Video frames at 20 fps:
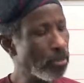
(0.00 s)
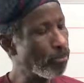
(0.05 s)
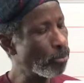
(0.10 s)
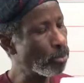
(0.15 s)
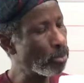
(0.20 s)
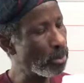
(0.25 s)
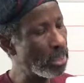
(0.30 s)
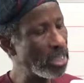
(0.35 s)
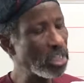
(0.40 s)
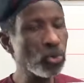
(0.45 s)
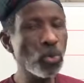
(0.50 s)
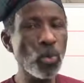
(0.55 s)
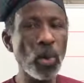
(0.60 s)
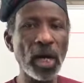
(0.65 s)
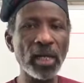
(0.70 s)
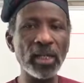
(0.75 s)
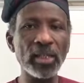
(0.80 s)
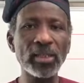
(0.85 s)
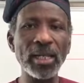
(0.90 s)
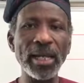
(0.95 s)
But this
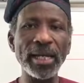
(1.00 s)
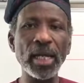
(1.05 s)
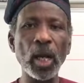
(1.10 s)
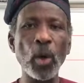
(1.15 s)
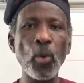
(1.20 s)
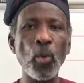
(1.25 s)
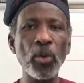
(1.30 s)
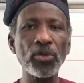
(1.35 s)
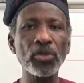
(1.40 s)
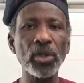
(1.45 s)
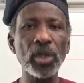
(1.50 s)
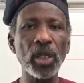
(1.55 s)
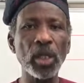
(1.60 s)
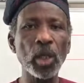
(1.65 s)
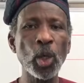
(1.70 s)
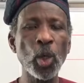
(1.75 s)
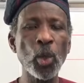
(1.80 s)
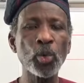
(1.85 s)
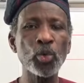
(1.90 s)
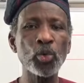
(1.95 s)
one is like a
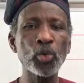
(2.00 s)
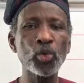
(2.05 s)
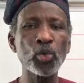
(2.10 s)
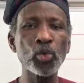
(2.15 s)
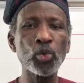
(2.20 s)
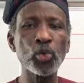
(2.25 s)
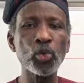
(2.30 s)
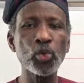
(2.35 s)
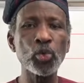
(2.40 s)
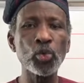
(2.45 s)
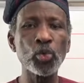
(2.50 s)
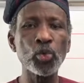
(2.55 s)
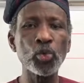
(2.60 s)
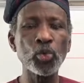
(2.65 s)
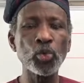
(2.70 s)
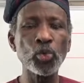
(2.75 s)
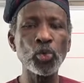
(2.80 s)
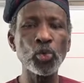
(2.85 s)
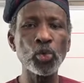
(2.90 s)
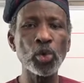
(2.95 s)
whistling,
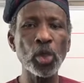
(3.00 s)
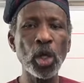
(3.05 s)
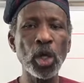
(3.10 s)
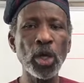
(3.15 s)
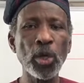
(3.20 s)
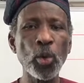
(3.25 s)
sin,